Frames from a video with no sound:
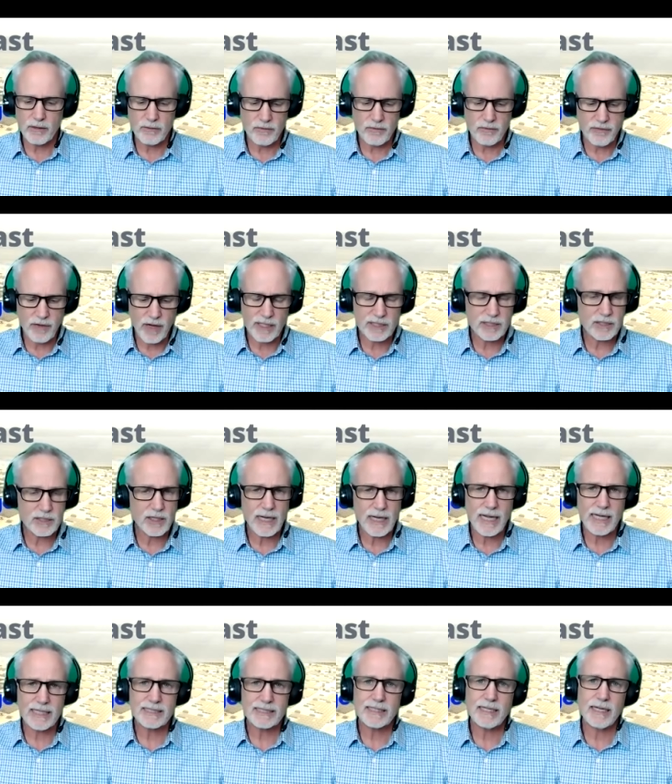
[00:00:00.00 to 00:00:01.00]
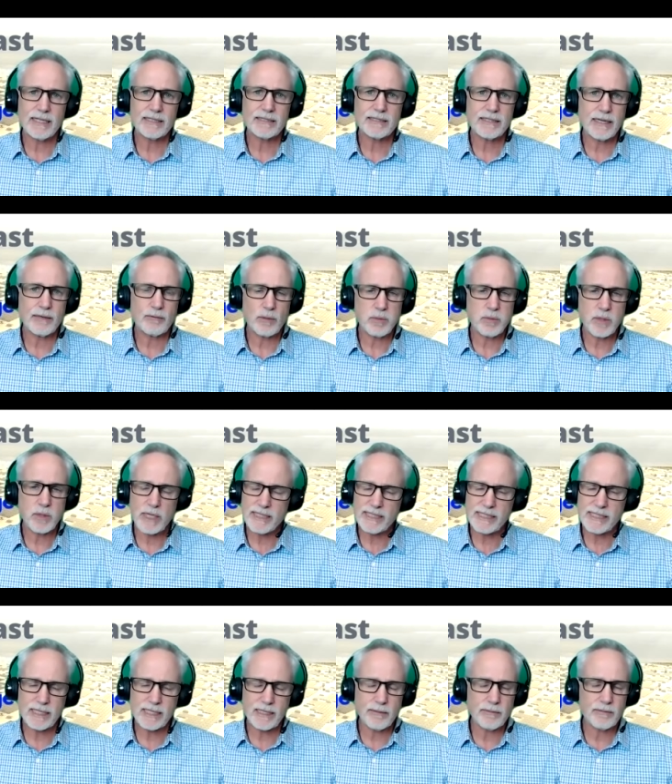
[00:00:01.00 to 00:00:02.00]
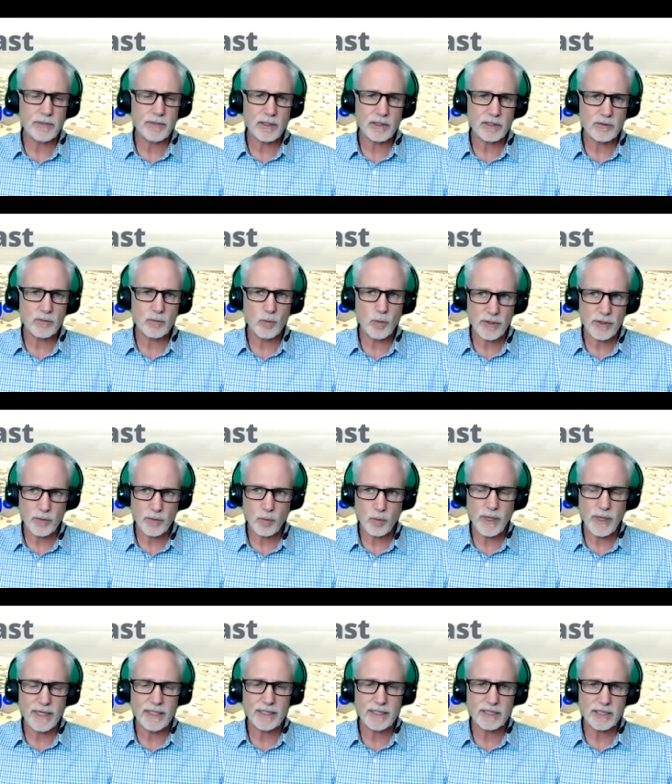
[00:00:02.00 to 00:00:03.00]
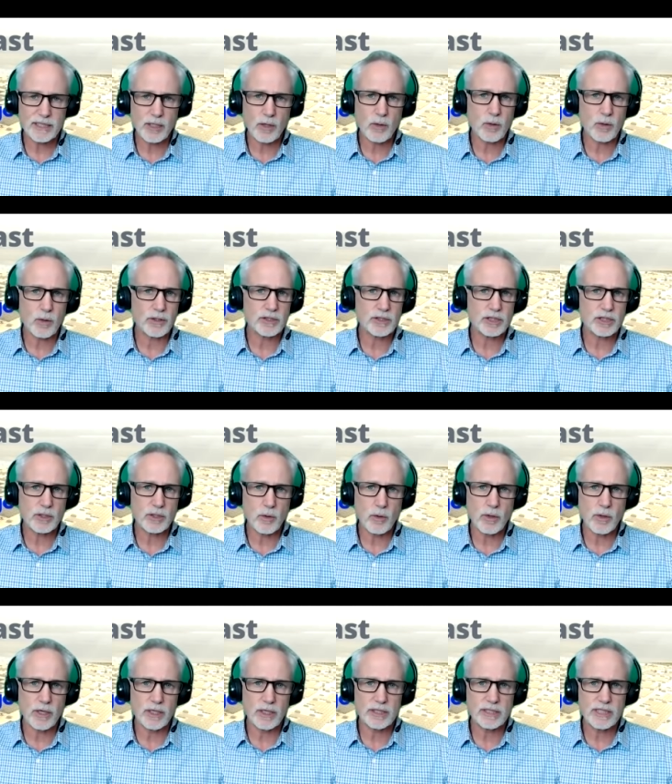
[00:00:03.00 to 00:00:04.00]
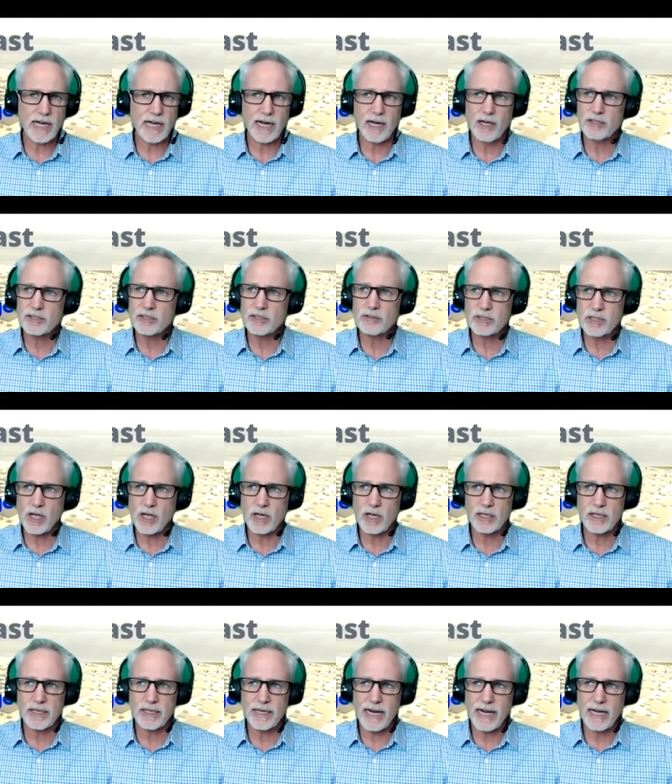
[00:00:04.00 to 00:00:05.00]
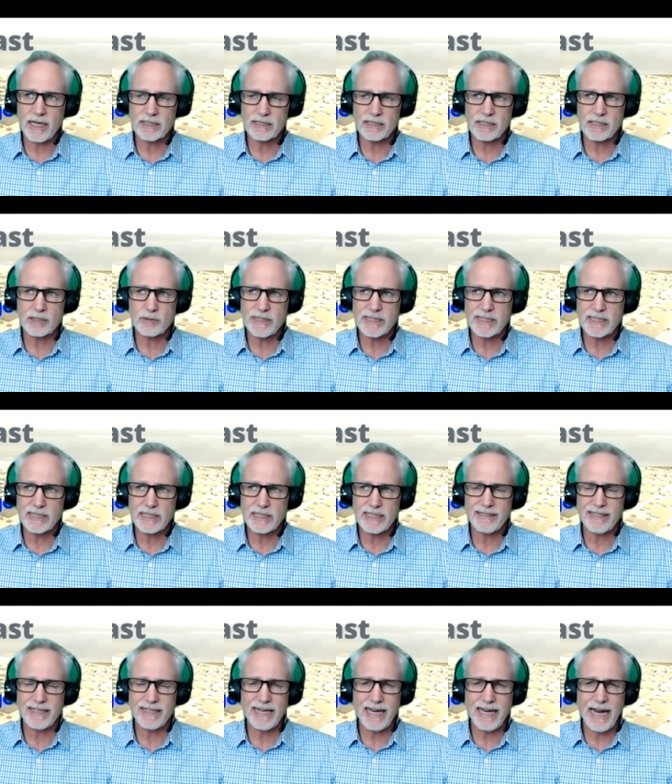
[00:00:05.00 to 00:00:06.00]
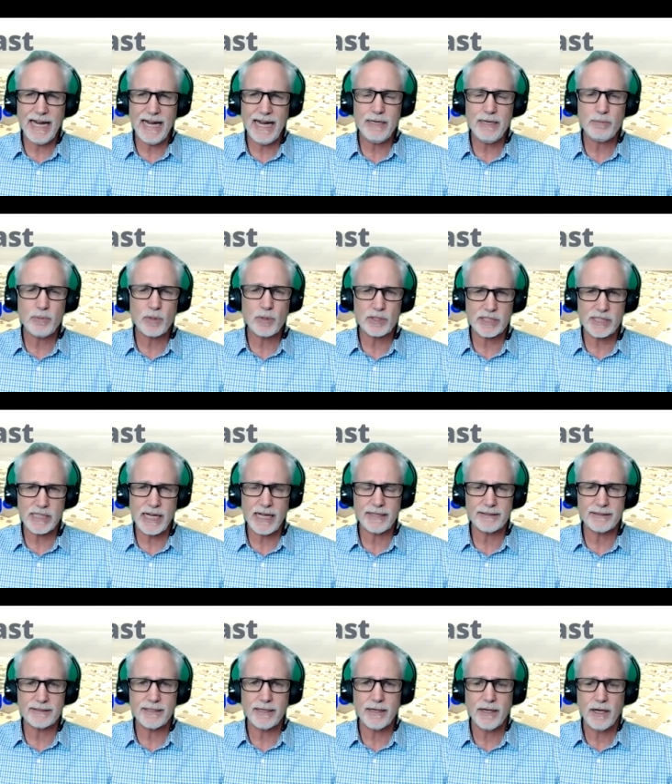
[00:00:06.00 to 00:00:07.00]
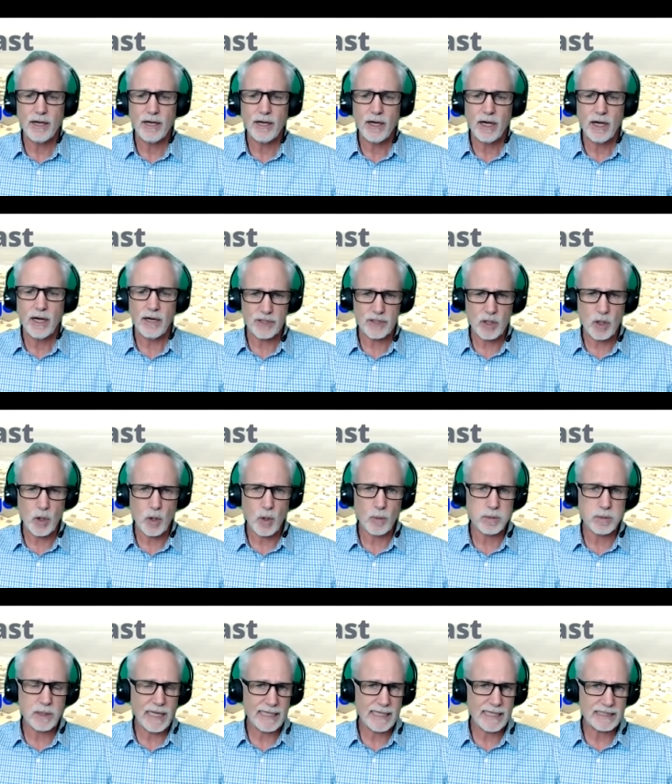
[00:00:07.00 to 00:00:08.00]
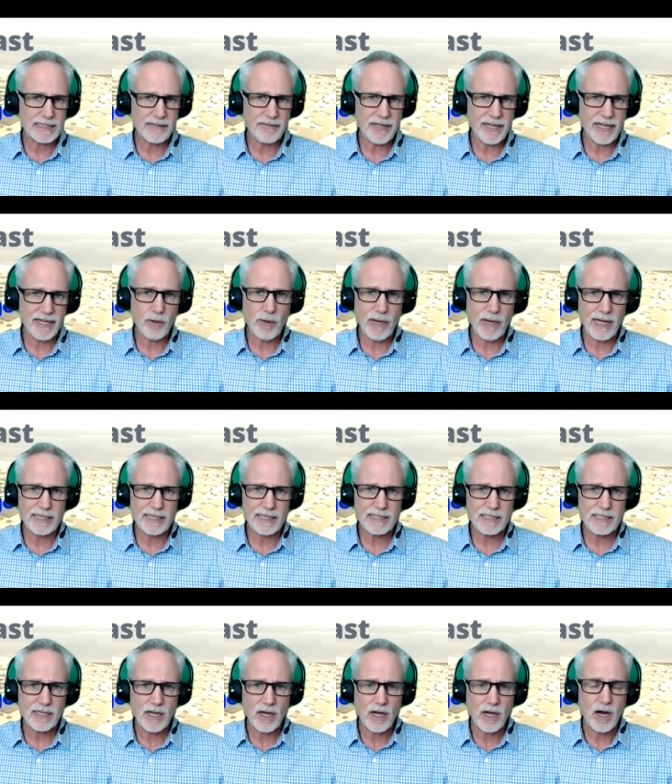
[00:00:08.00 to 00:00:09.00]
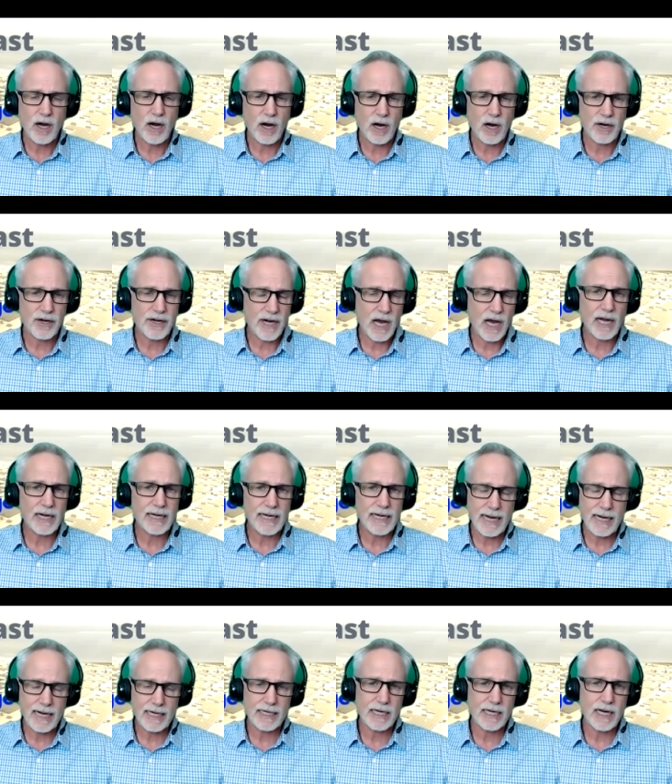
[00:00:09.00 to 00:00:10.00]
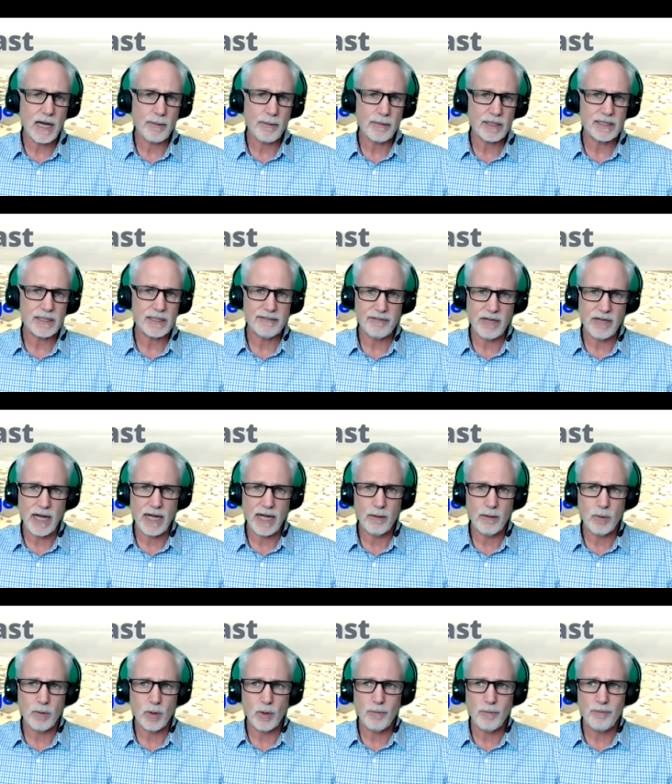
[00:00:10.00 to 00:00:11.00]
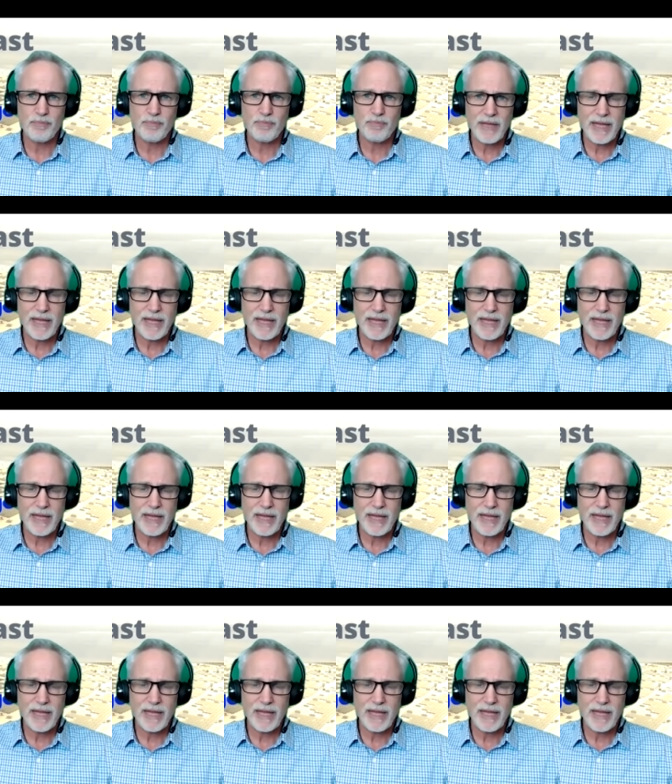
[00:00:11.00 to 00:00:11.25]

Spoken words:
fossil assets and replacing them with wind, solar, and storage. I also saw an analysis recently that 80% of the coal plants in the US are not economically viable,